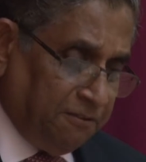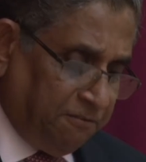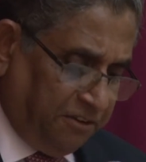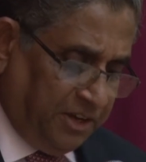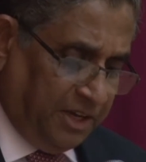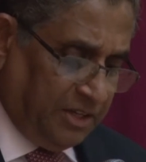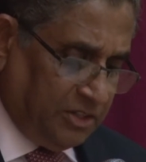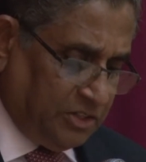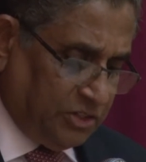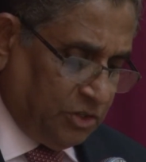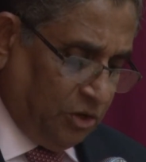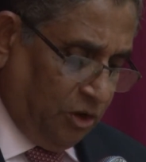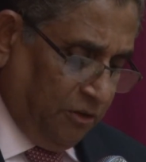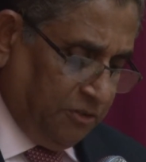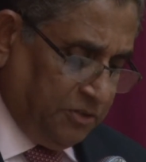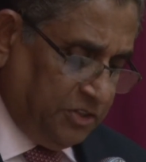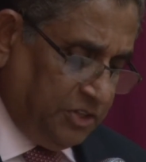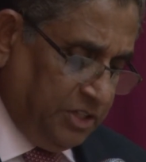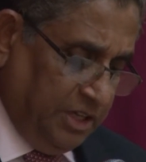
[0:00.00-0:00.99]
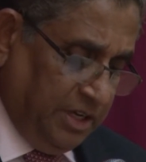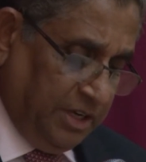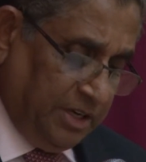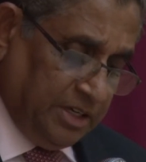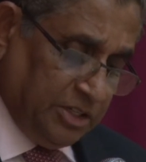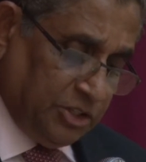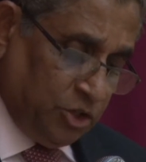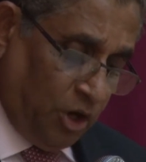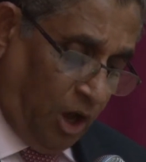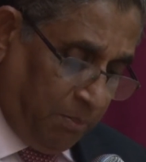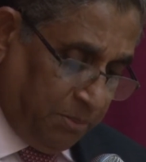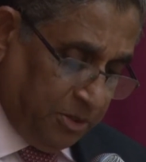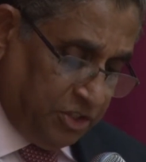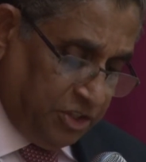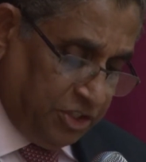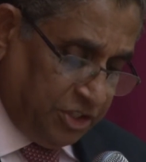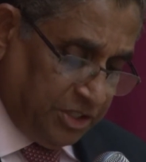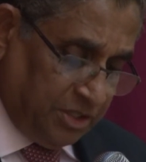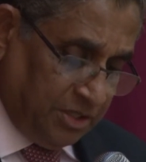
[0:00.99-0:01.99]
face of serious
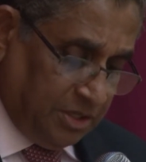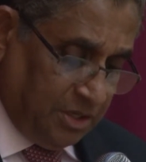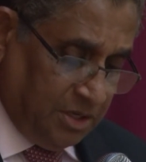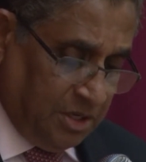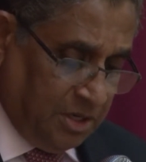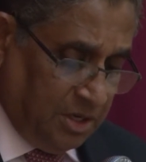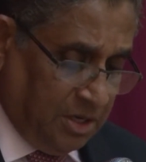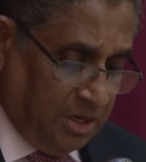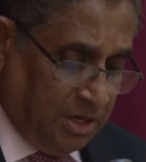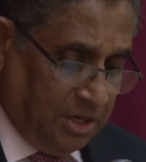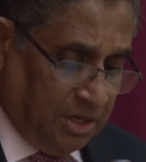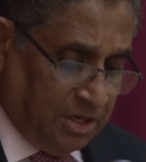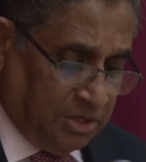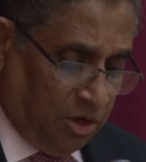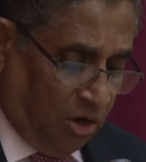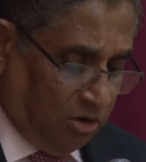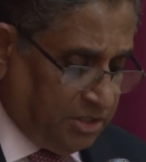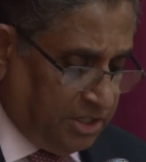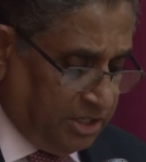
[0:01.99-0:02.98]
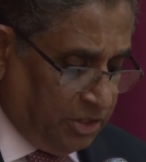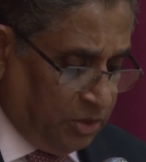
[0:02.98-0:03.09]
opposition, Dr.